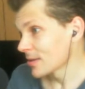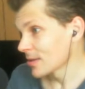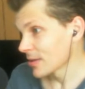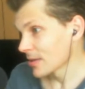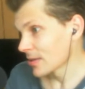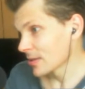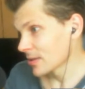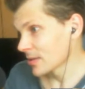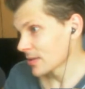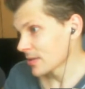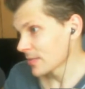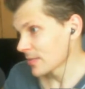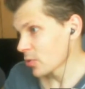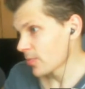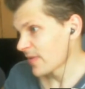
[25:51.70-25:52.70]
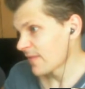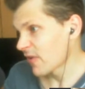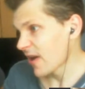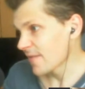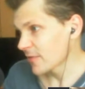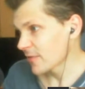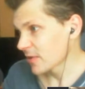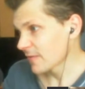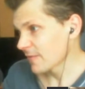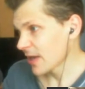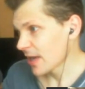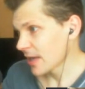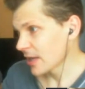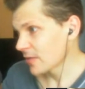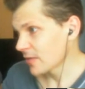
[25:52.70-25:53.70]
There'll be 5 sets of
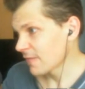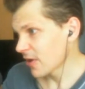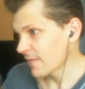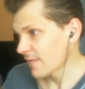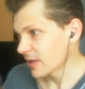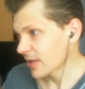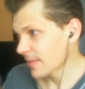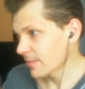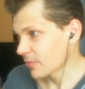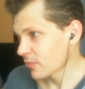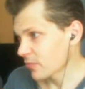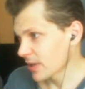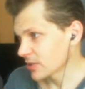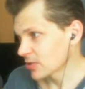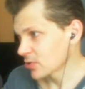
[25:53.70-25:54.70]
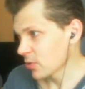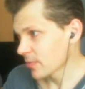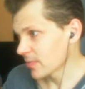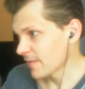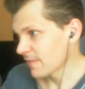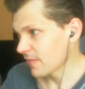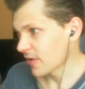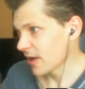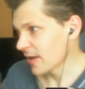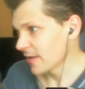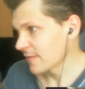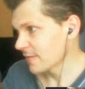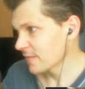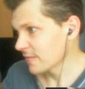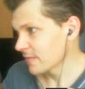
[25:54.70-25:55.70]
ads, 5 collapsed rage storms, and
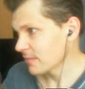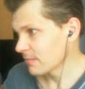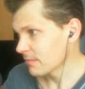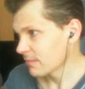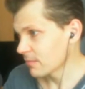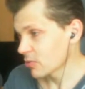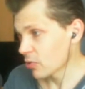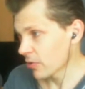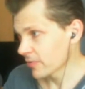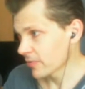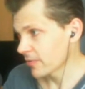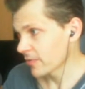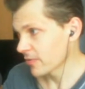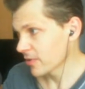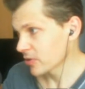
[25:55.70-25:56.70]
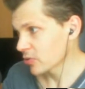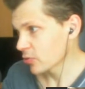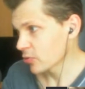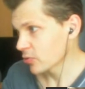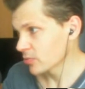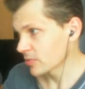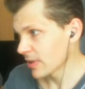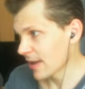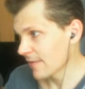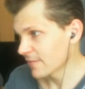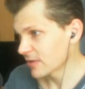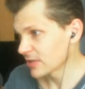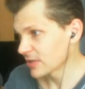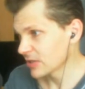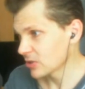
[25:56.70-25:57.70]
5 crosses that you'll
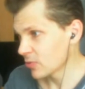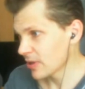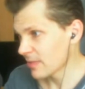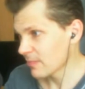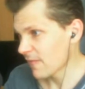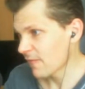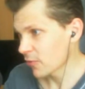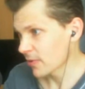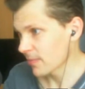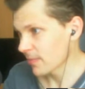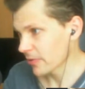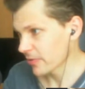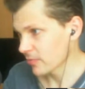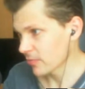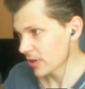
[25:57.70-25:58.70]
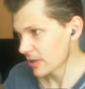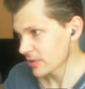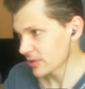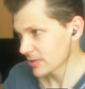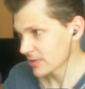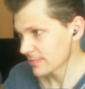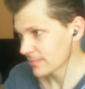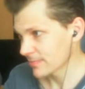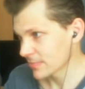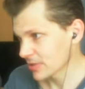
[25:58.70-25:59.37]
have to deal with before the boss enrages.